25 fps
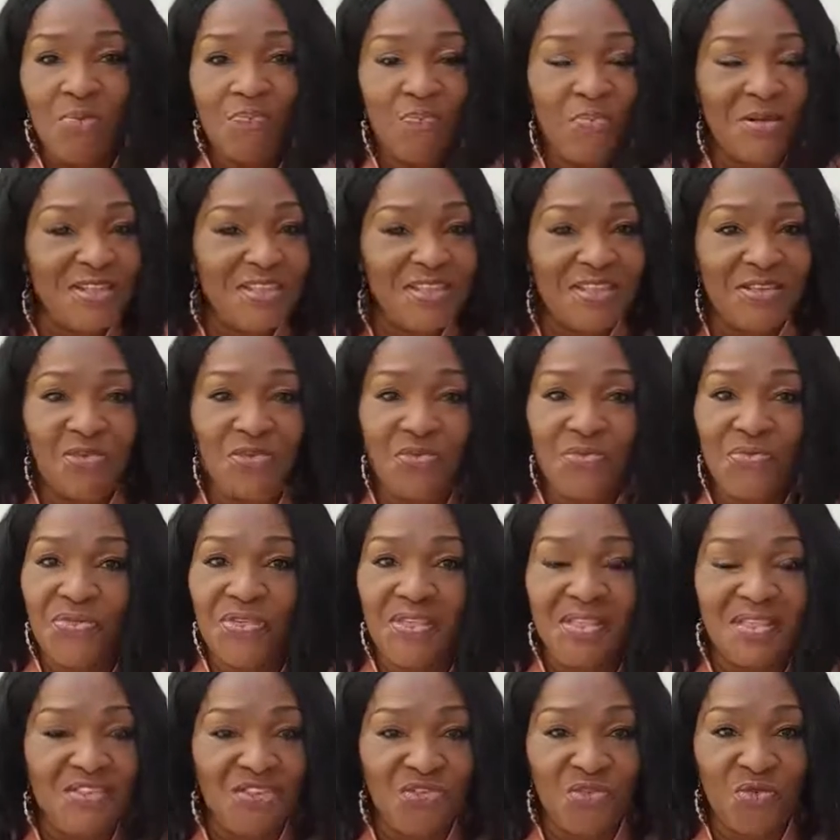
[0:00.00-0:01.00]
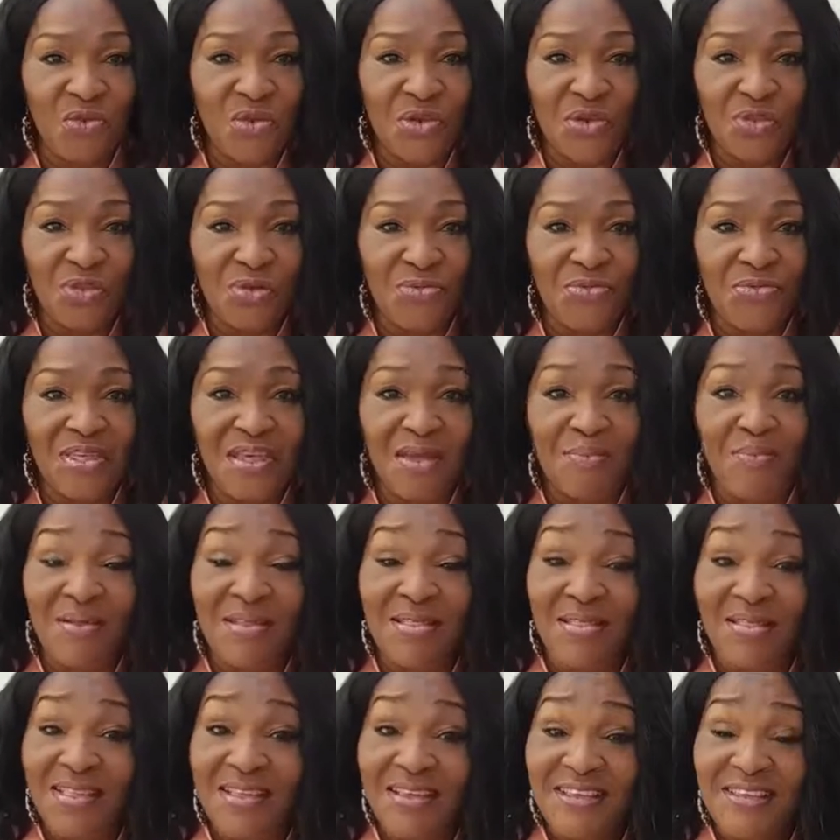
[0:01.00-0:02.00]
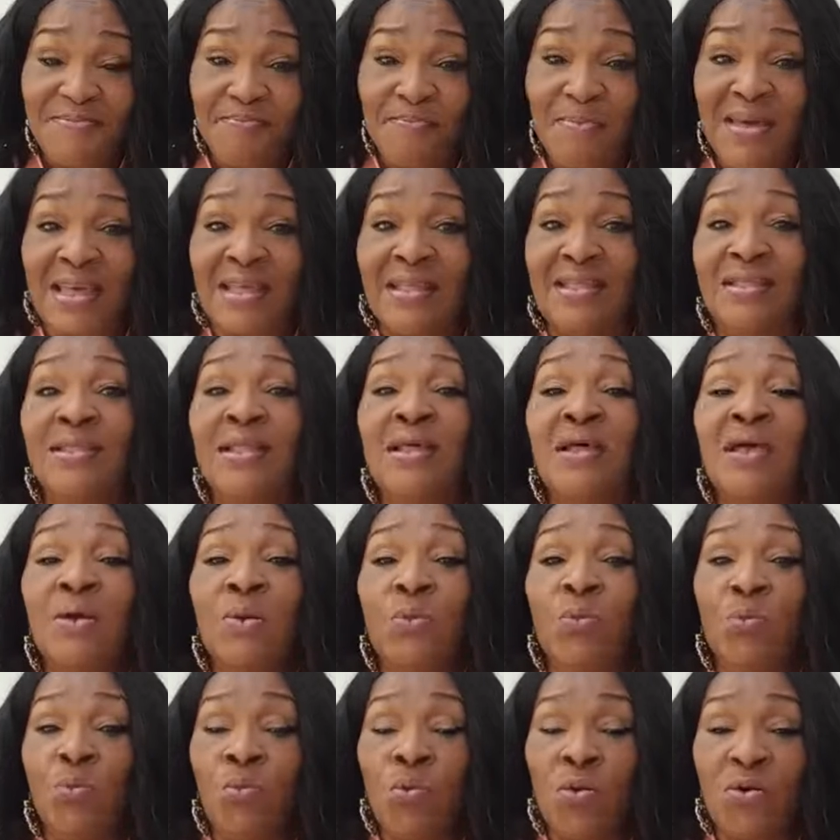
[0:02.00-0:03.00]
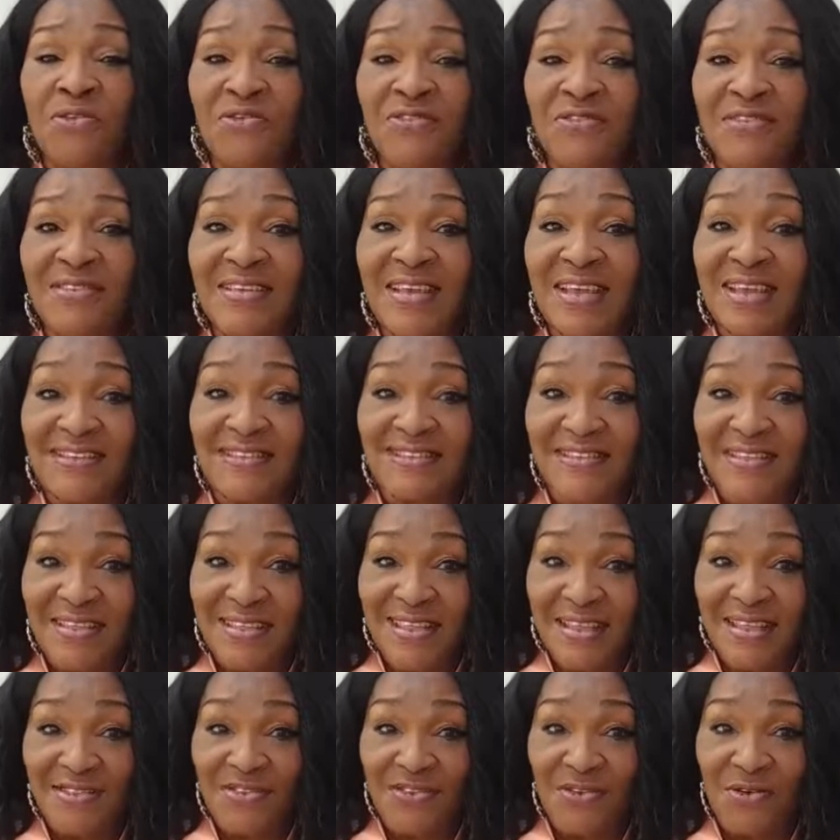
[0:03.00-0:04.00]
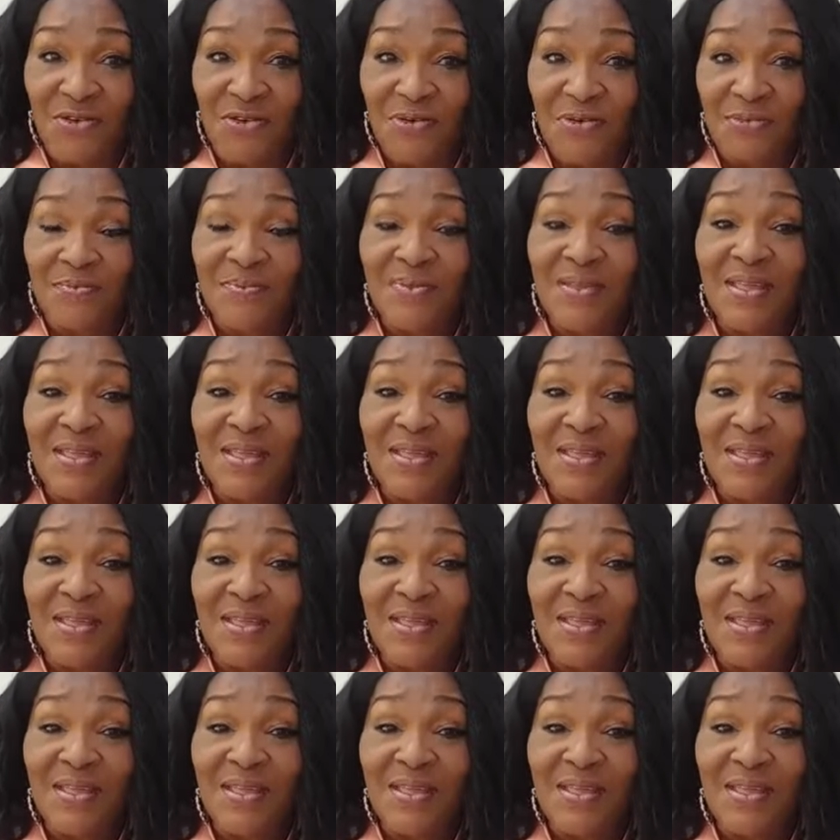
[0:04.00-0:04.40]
political thing is going on there, but this man was a senator,